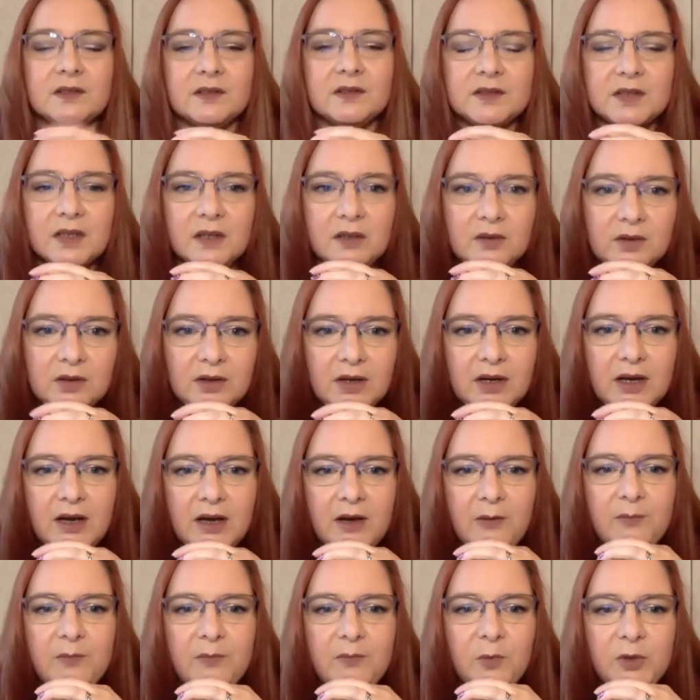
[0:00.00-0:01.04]
So
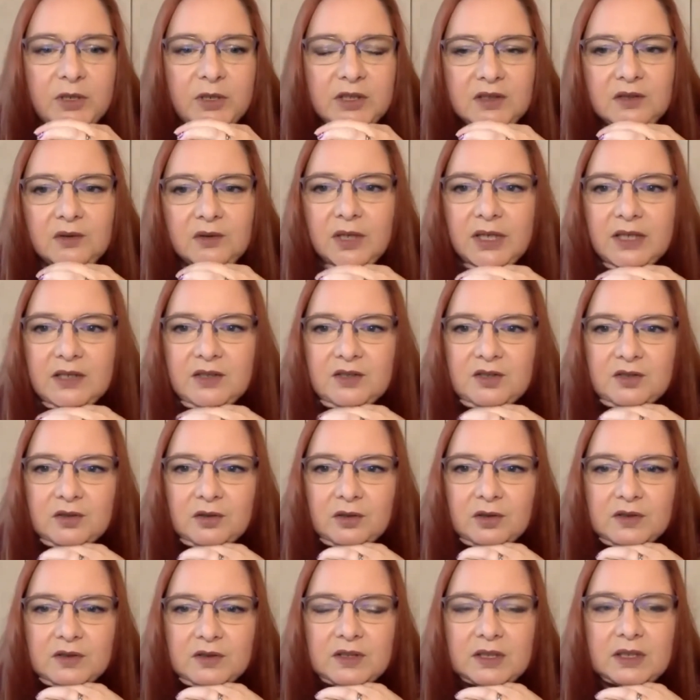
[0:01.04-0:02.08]
when you do a
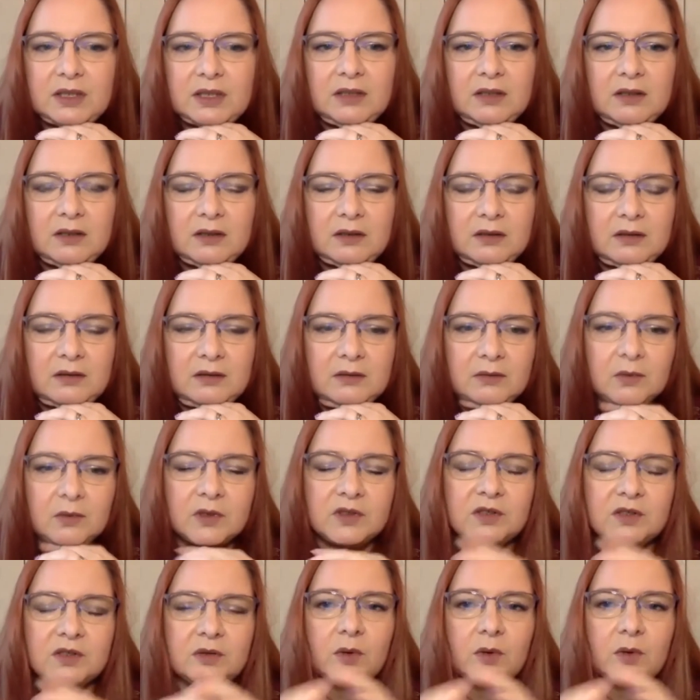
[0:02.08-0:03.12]
headshot, you
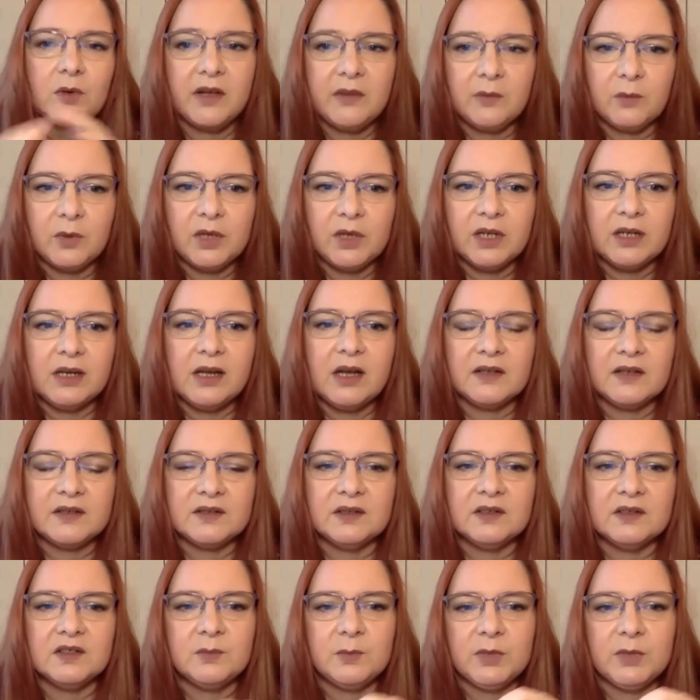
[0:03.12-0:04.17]
want to either wear
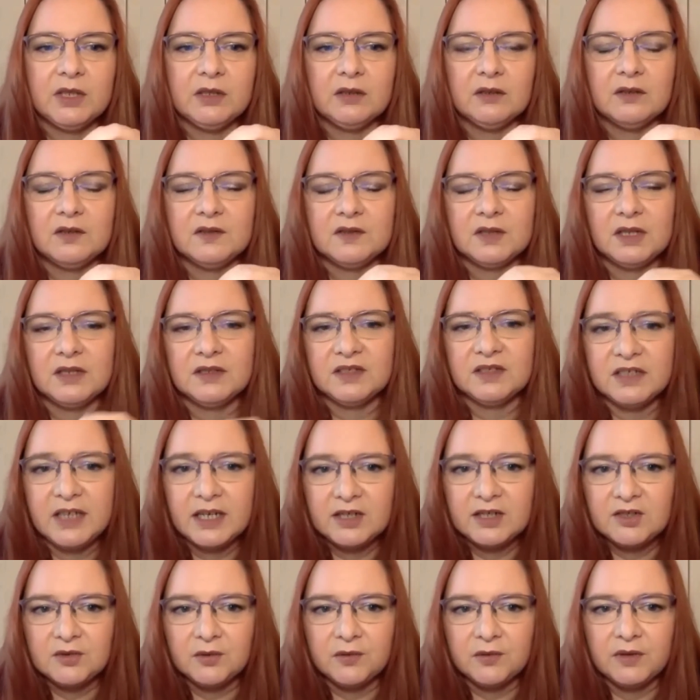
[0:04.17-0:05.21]
glasses because it's a
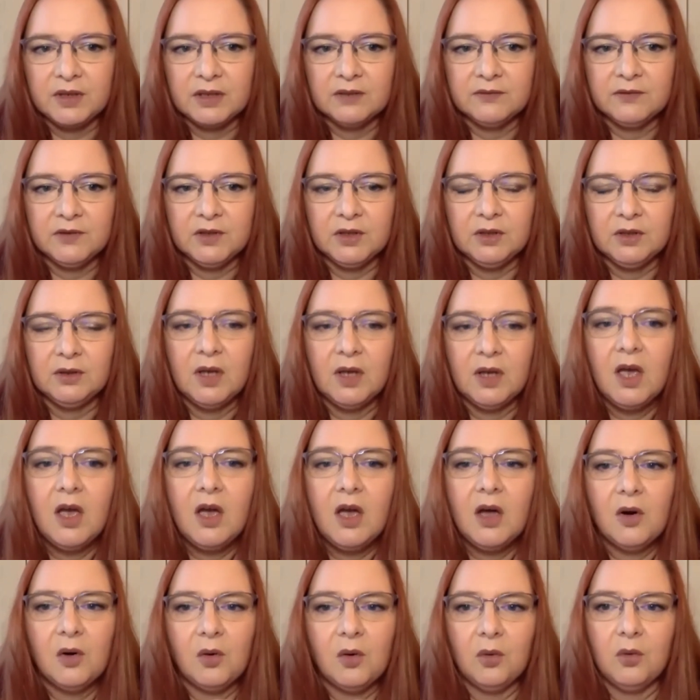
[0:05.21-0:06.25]
natural thing for you,
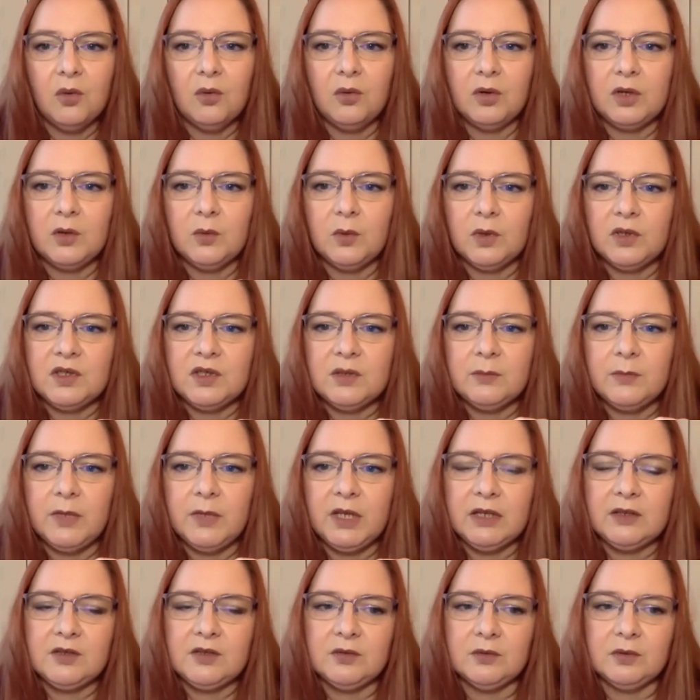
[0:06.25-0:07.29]
or you want to
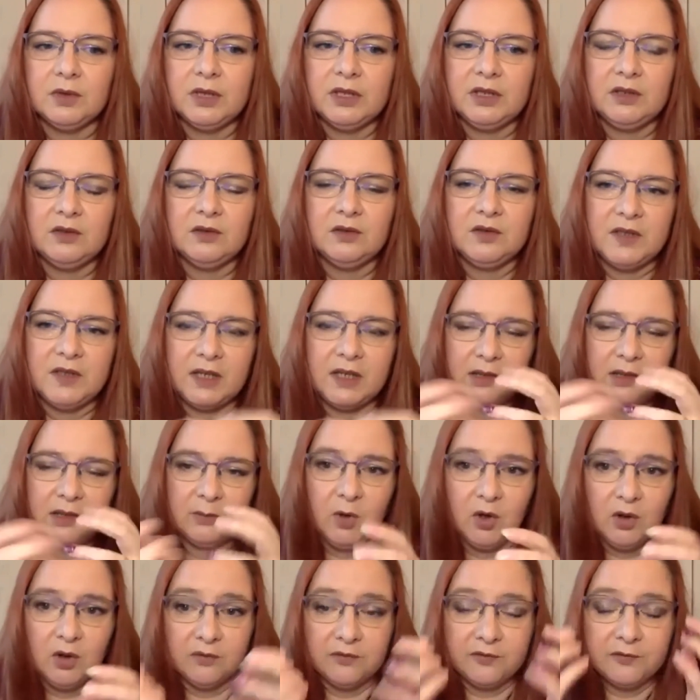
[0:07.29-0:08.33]
make sure that you take them
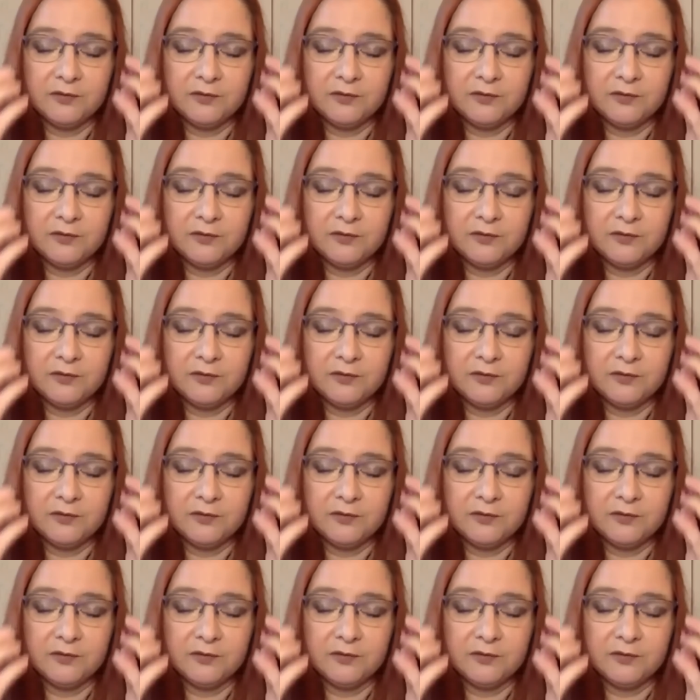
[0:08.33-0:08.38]
off.